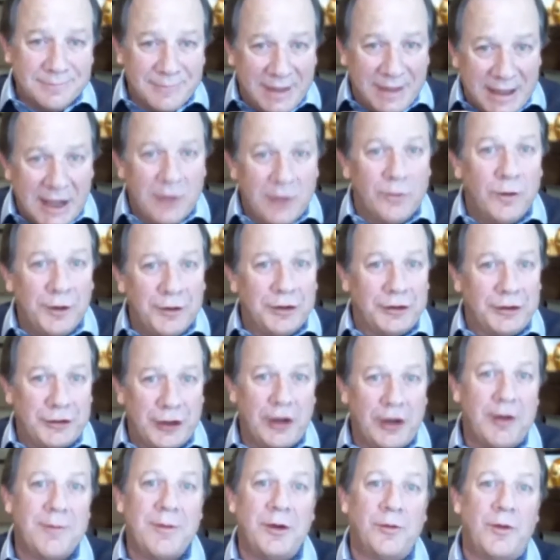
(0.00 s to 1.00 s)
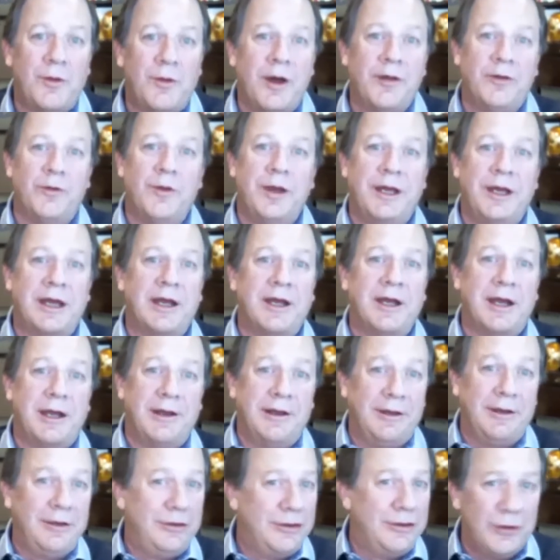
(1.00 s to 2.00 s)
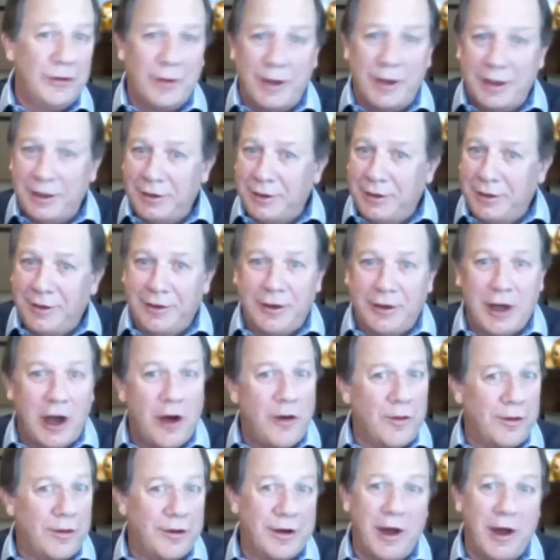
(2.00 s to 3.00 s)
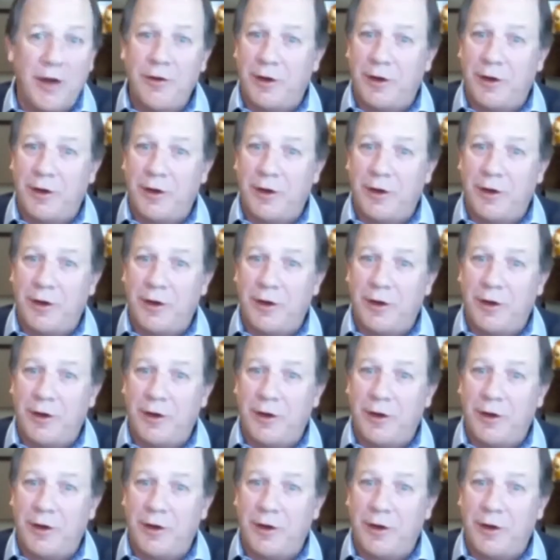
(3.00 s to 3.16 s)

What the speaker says: It will determine whether we can do a go or no